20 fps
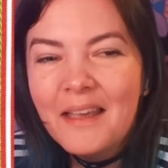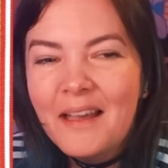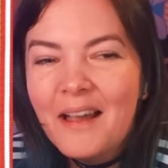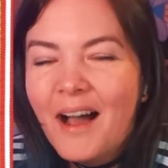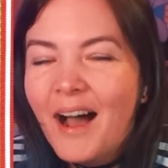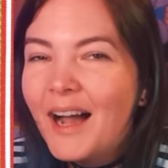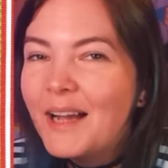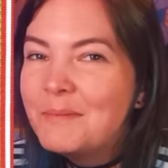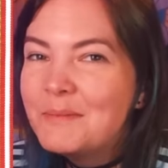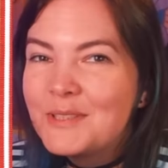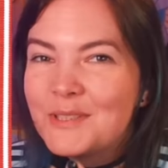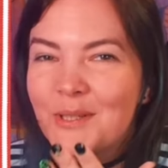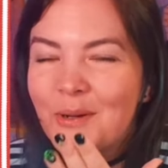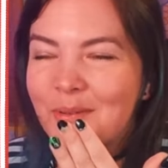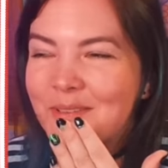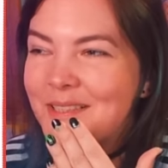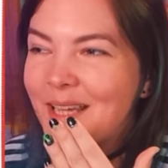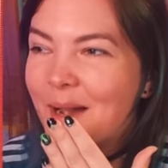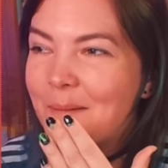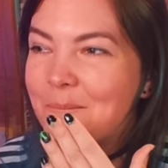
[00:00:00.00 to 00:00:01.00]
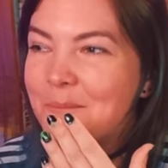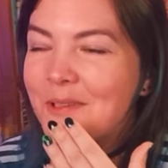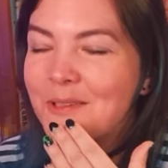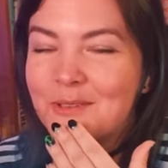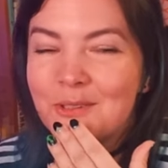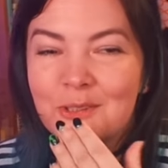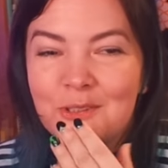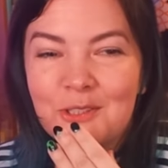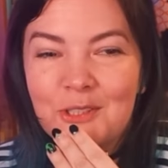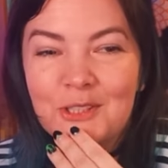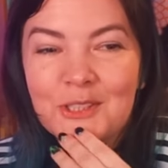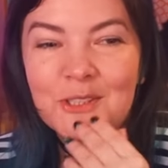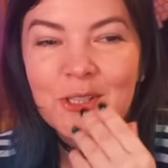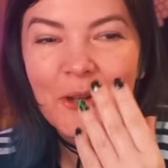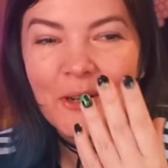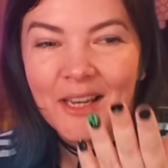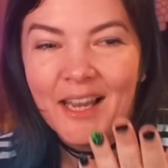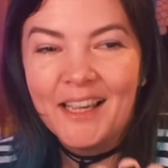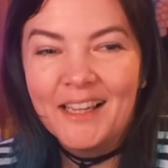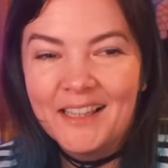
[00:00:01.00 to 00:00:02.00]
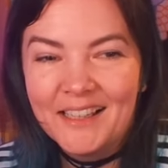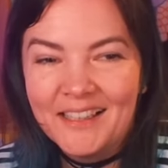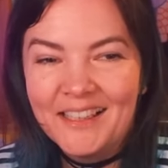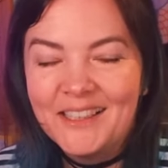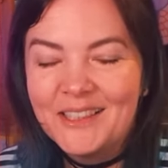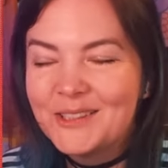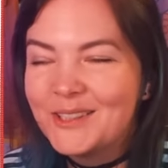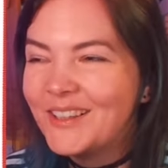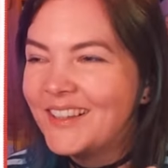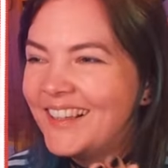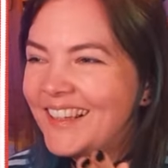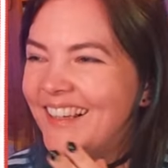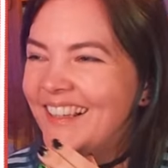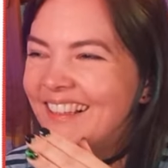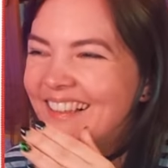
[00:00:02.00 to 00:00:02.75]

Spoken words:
I'm so tempted to just start like literally